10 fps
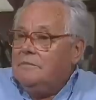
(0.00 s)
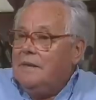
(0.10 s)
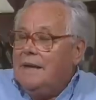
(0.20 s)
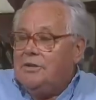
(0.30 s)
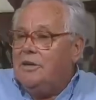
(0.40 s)

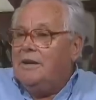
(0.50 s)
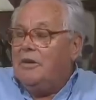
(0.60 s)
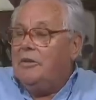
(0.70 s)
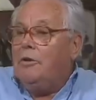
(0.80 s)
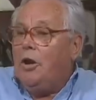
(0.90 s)
Actually
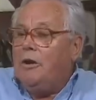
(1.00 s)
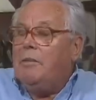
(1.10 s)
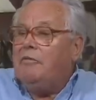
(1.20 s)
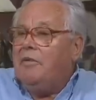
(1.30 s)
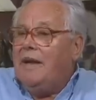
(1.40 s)
nothing. Luckily
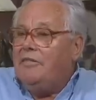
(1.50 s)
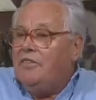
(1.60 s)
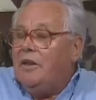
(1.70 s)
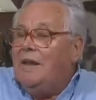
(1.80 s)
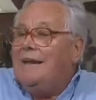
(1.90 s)
my friend
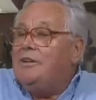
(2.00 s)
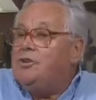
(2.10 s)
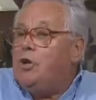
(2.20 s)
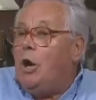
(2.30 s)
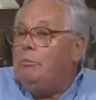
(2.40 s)
still had a
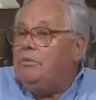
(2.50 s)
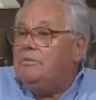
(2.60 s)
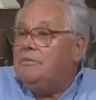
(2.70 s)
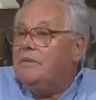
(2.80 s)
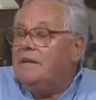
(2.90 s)
job.
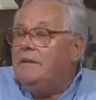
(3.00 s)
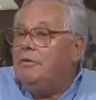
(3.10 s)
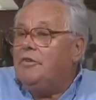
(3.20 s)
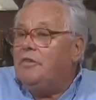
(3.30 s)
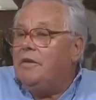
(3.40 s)
He
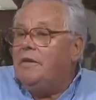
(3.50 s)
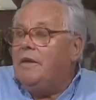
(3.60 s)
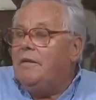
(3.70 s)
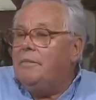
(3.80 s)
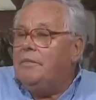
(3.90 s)
was a